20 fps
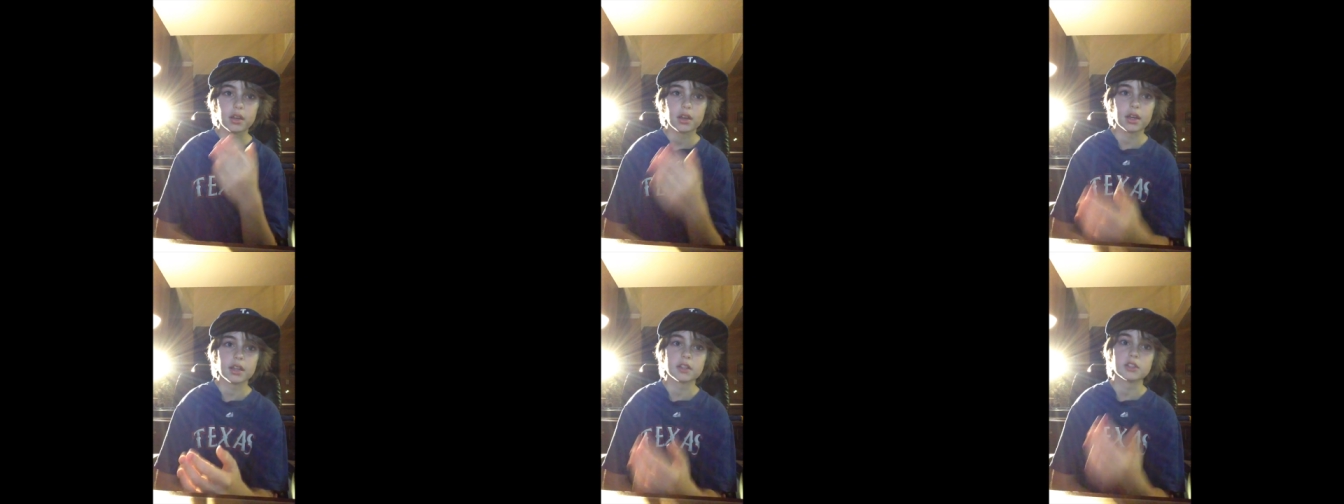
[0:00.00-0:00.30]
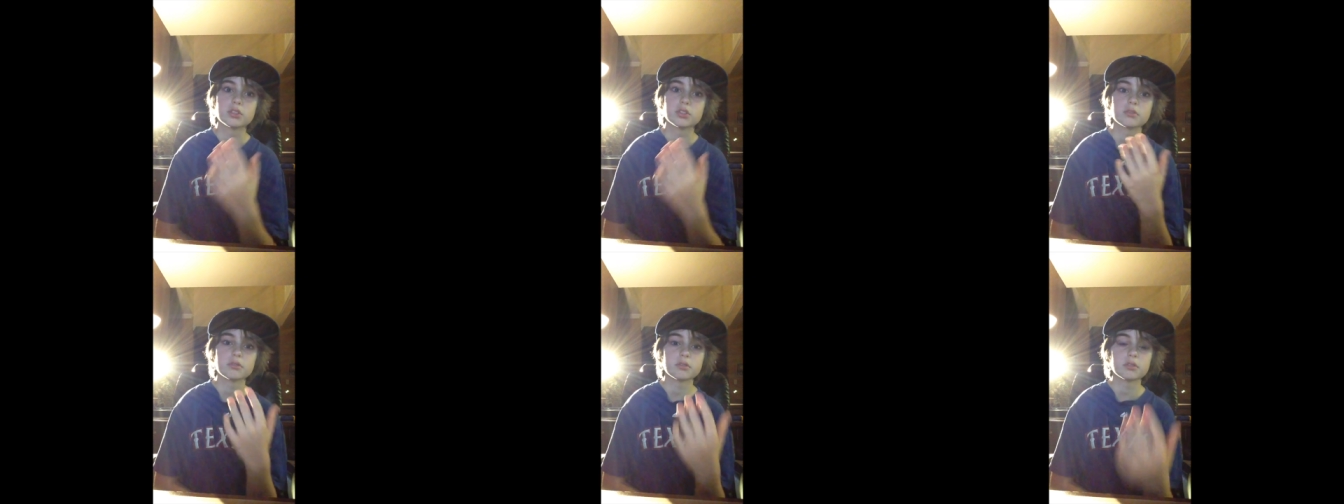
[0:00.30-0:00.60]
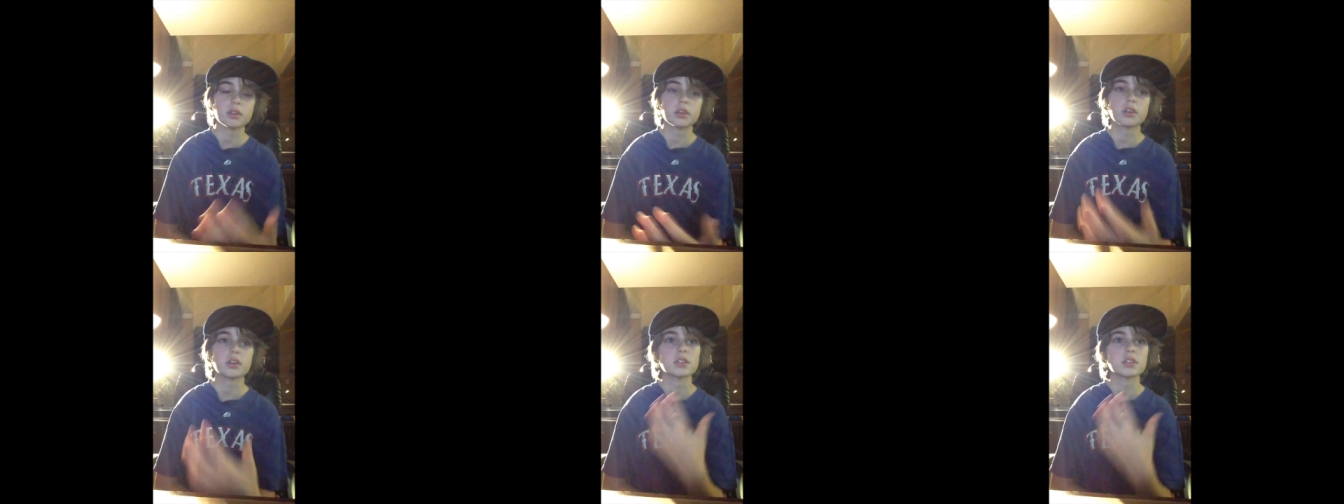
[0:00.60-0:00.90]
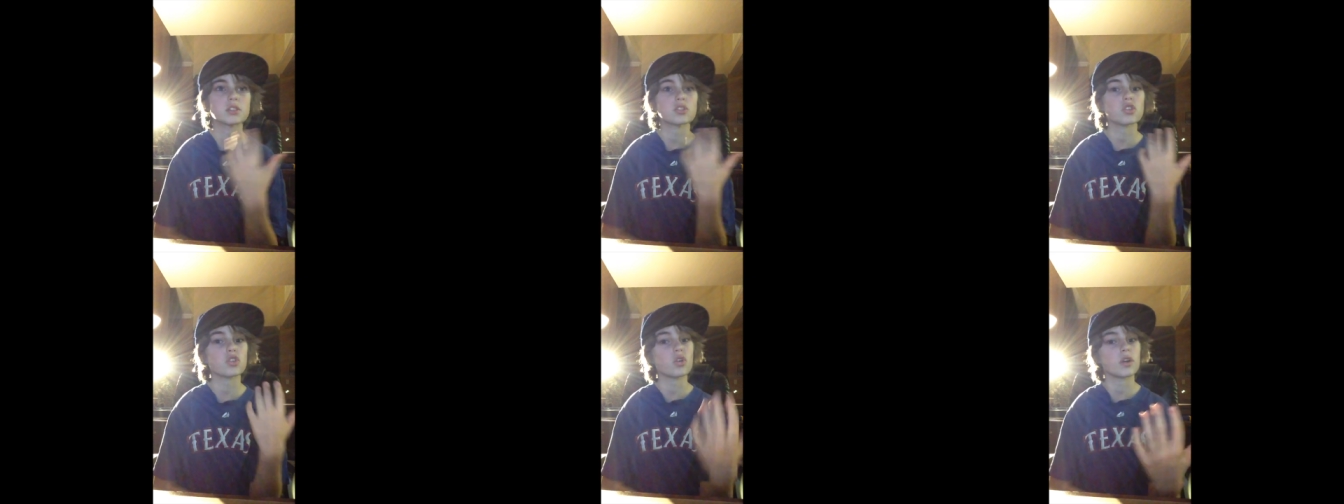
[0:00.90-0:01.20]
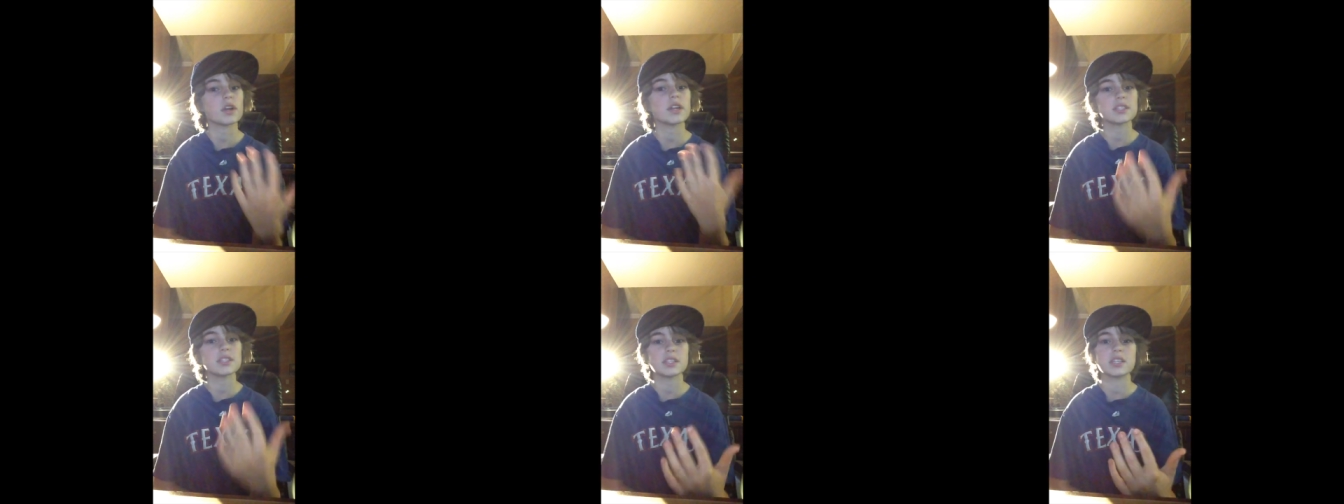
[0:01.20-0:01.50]
it's
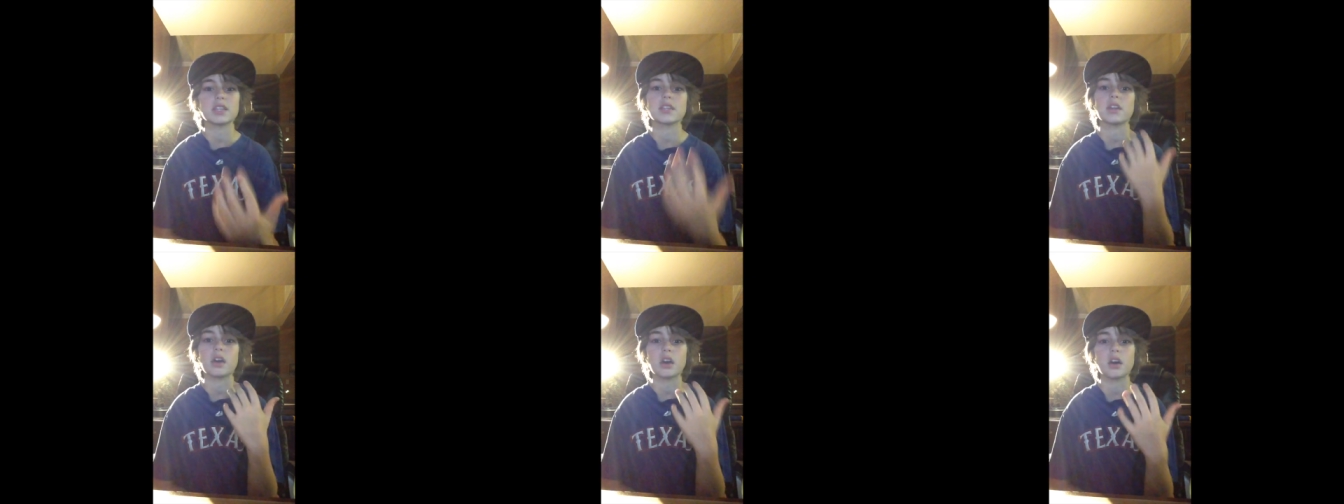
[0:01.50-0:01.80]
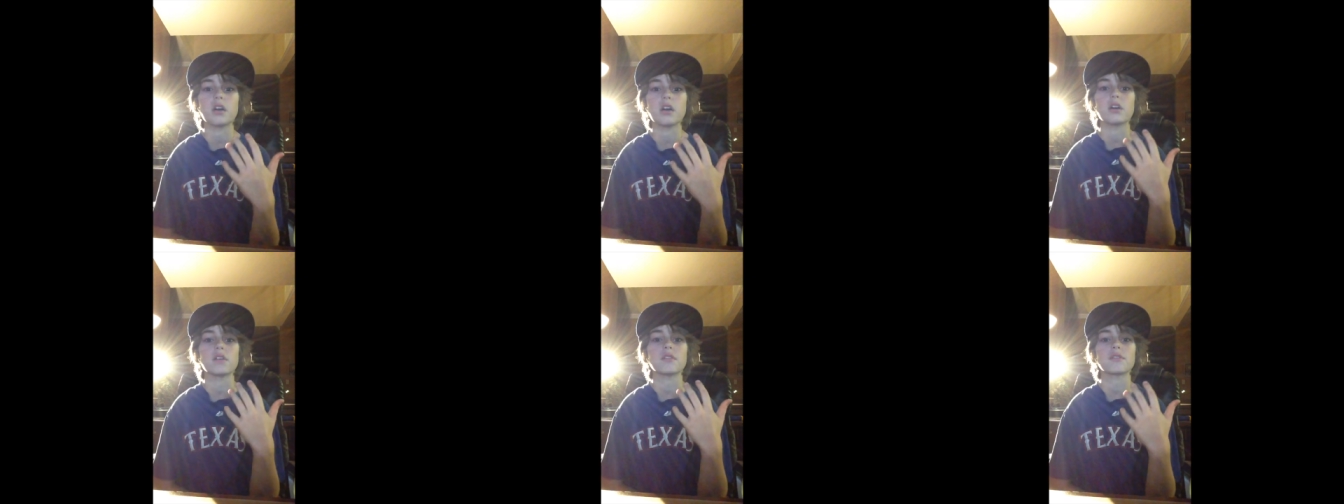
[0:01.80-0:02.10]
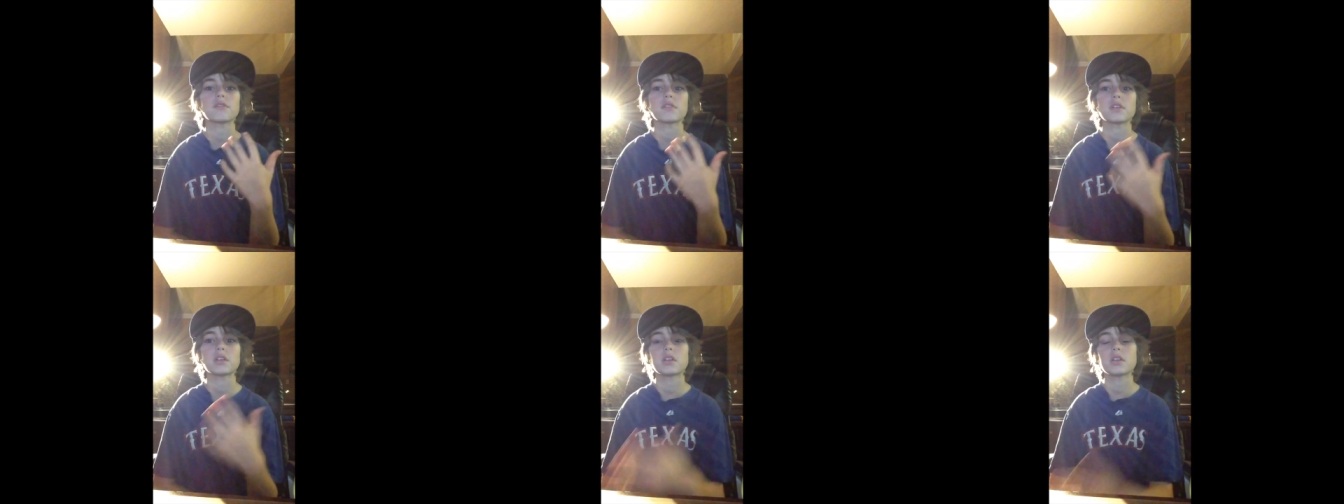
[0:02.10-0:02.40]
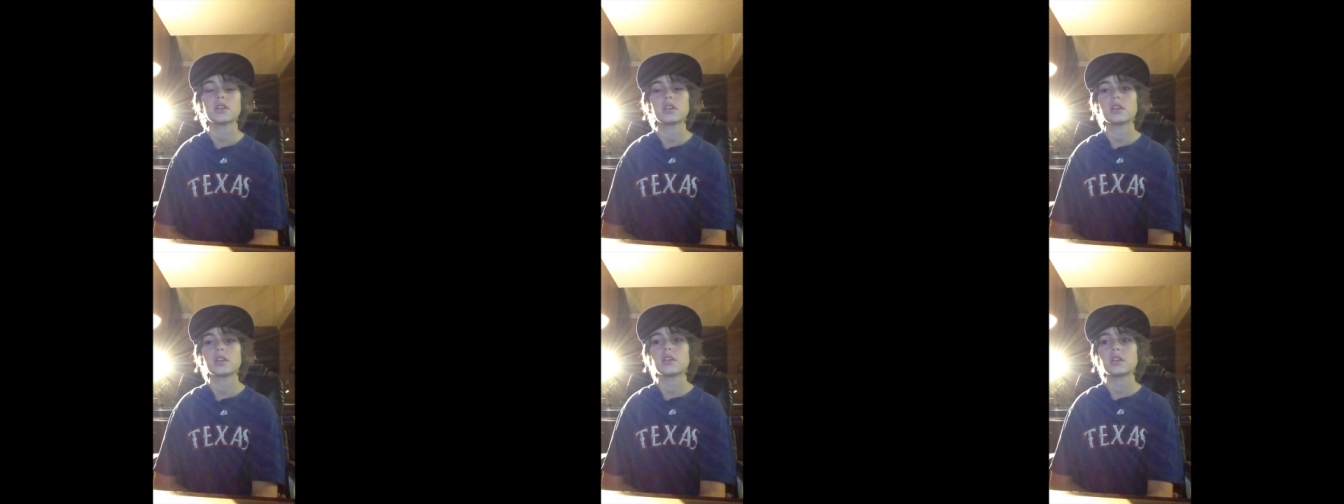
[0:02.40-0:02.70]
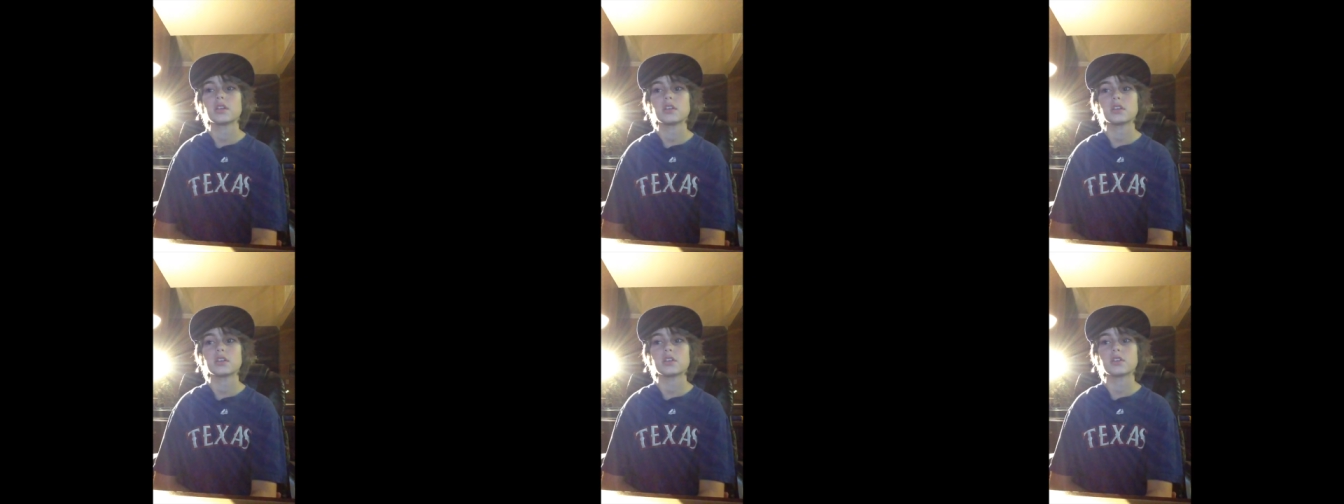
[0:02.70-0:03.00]
crazy enough
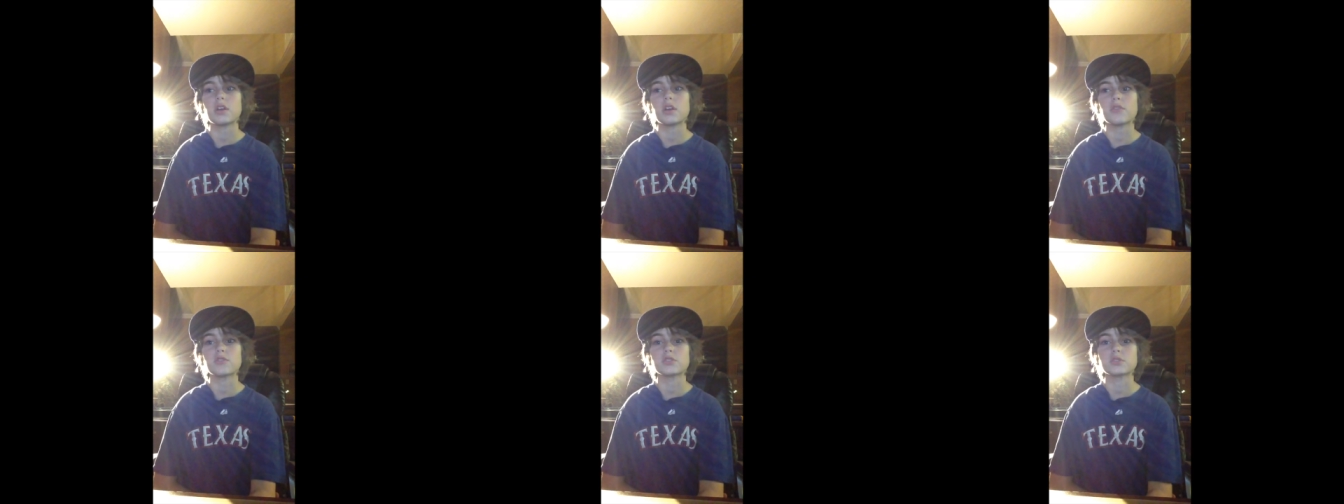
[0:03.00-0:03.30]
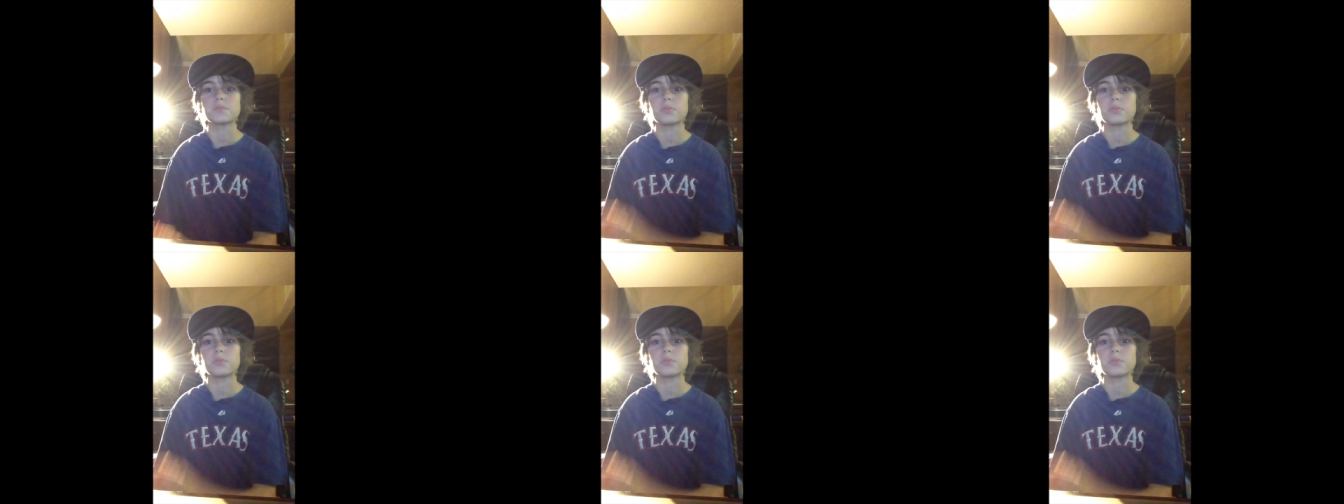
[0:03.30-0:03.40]
I was